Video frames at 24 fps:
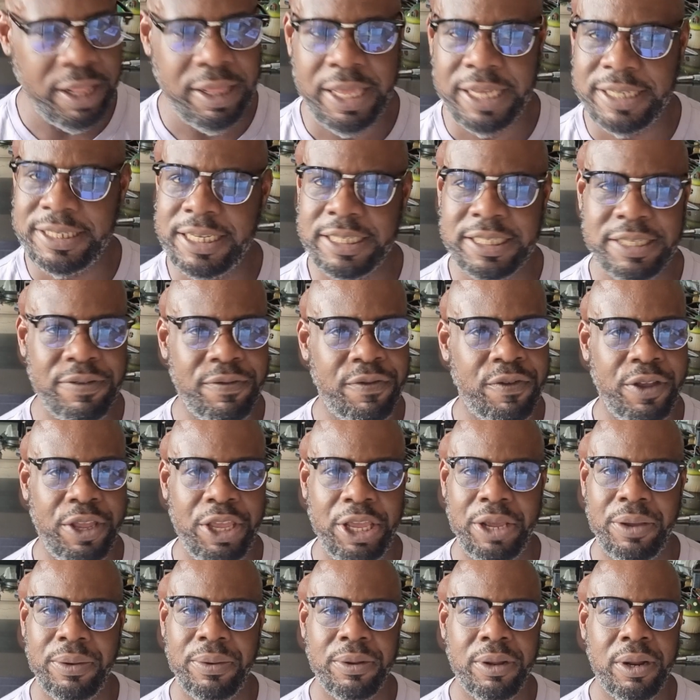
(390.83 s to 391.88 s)
this isn't for
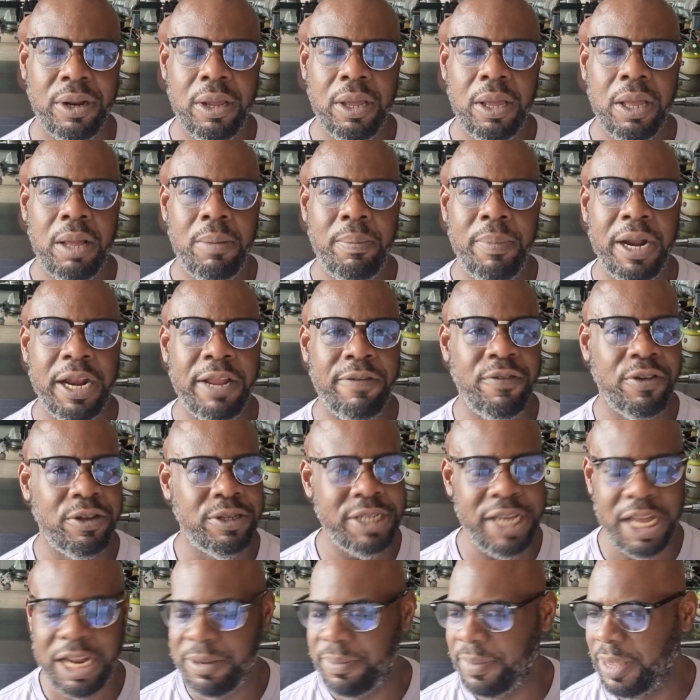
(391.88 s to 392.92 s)
you. But if you're
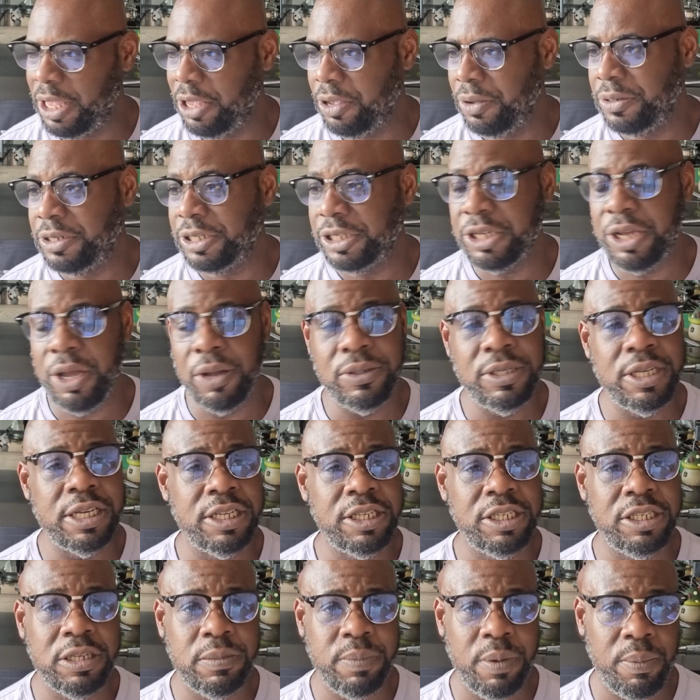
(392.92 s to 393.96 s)
telling me you just go to
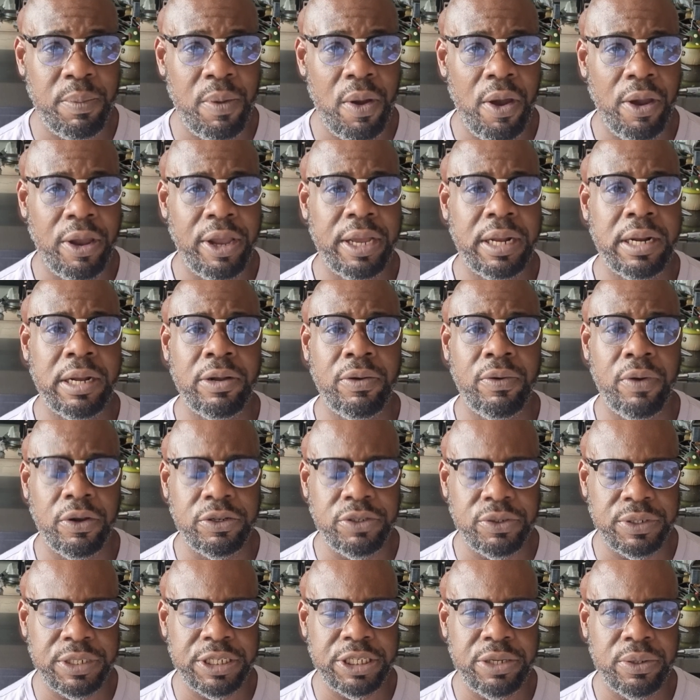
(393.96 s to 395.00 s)
a supermarket or
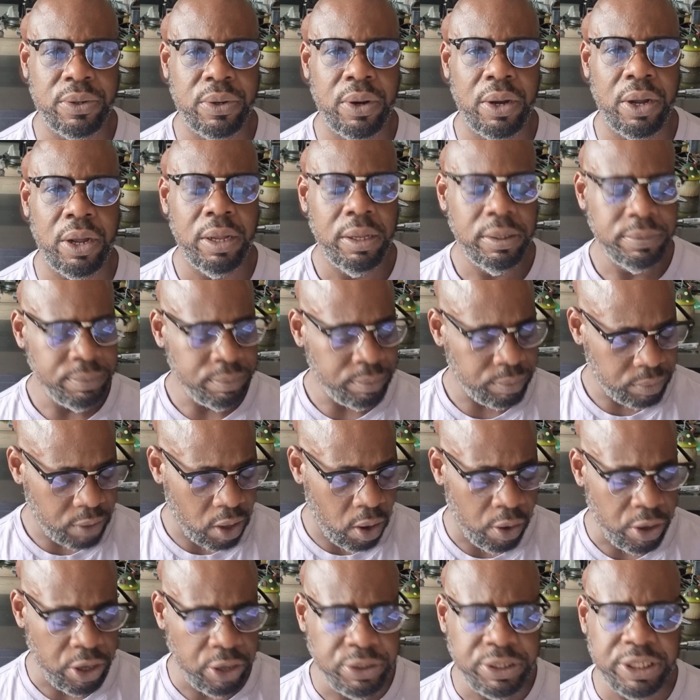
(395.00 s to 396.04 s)
grocery store,
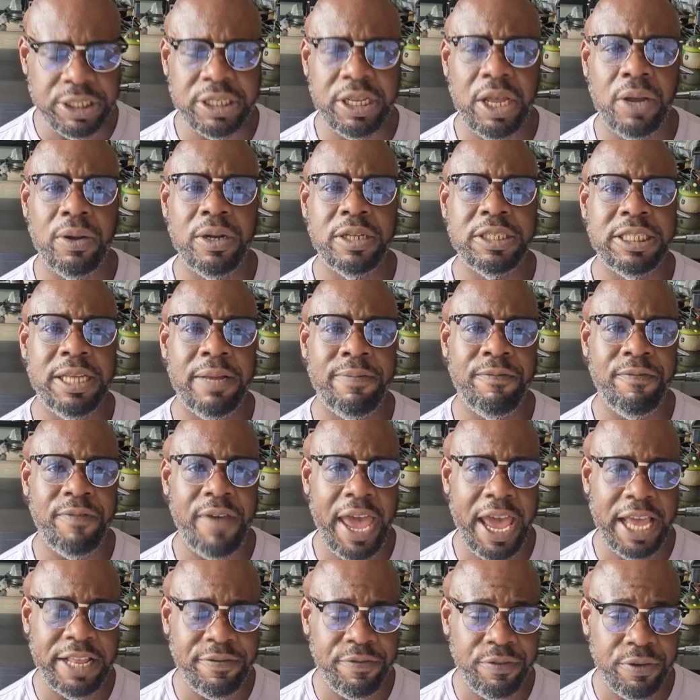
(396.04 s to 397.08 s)
or you just go to some
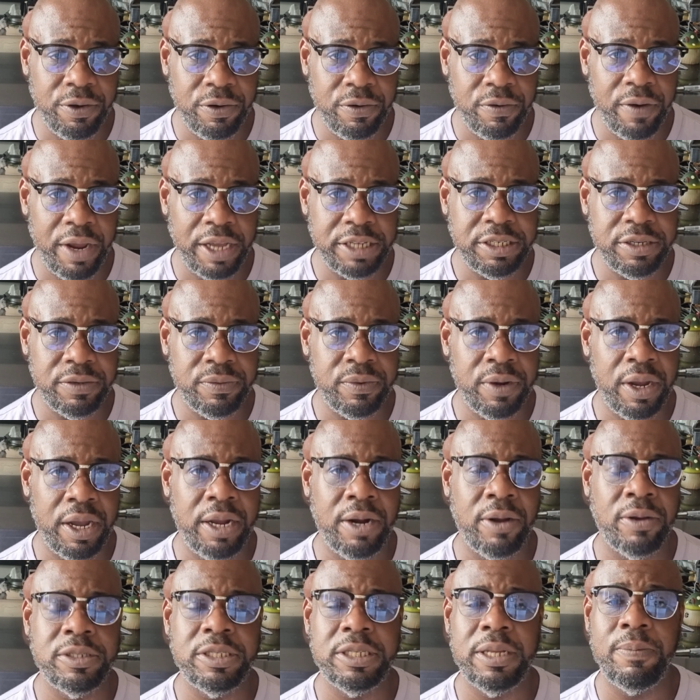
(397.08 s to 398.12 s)
fast food
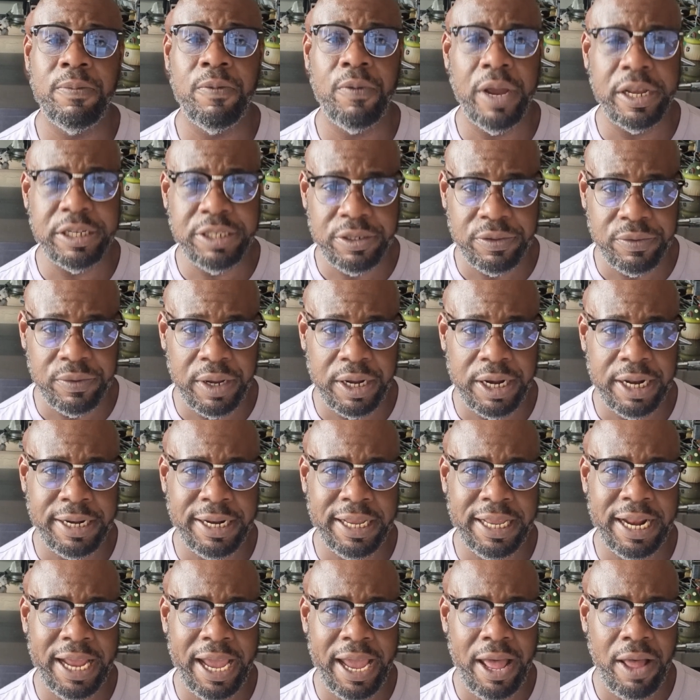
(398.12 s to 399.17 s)
restaurant or some restaurant
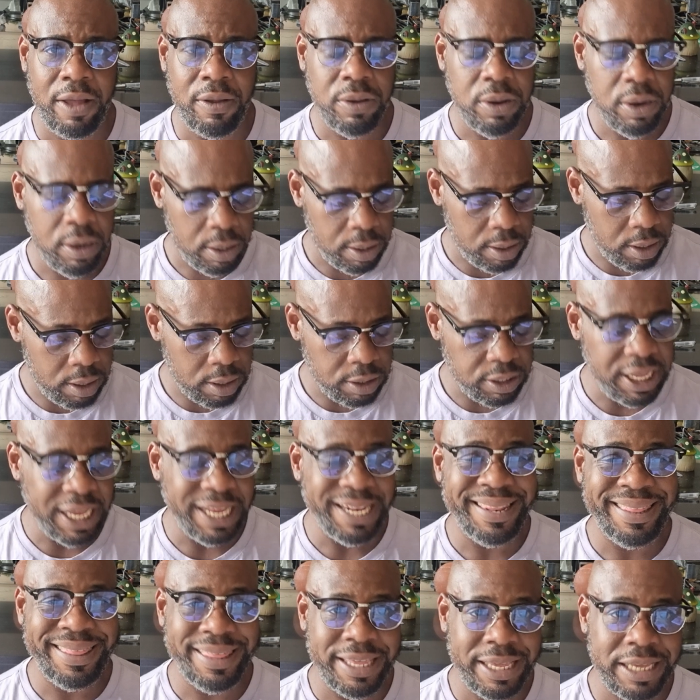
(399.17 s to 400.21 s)
and eat out,
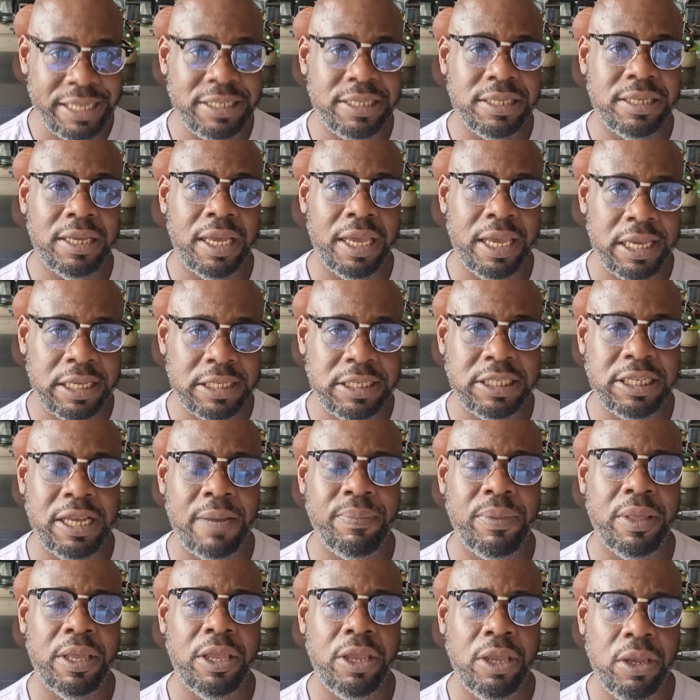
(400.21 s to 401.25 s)
then this is
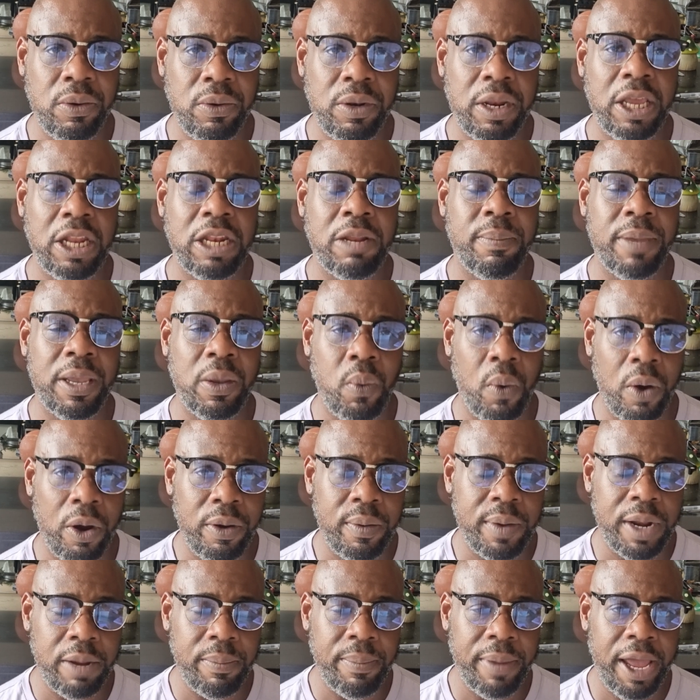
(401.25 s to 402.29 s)
something you need to be
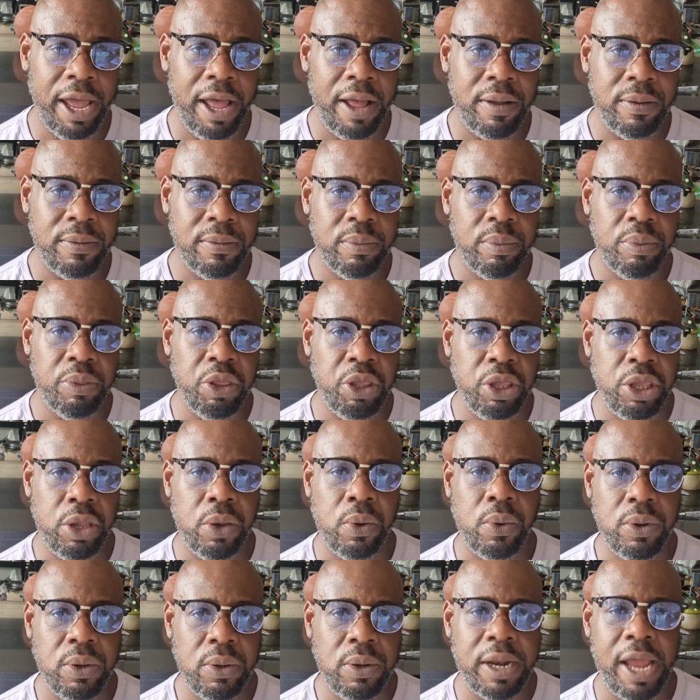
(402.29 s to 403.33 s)
worried about.
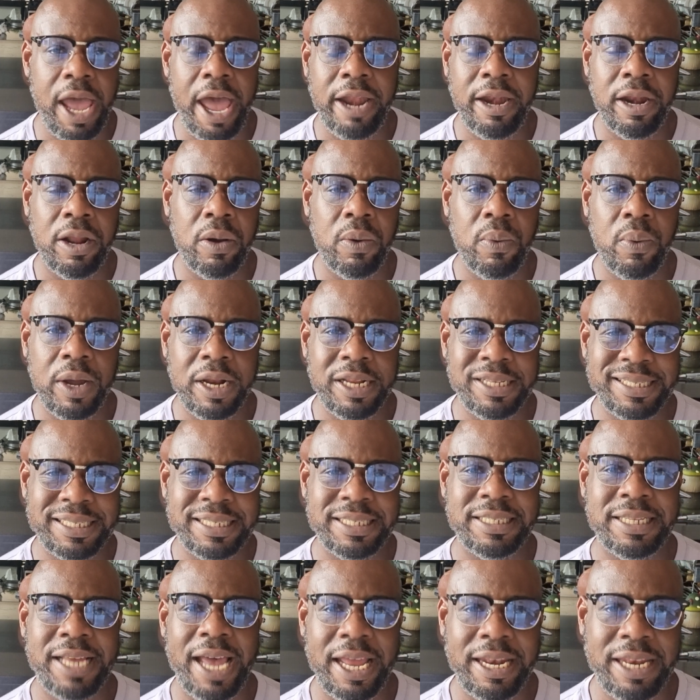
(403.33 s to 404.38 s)
You do not know what is
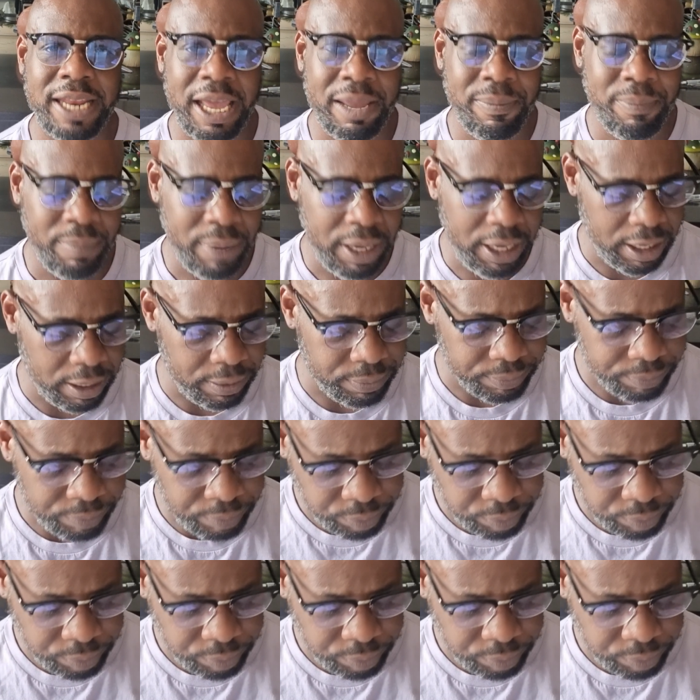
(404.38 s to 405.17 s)
inside that meat.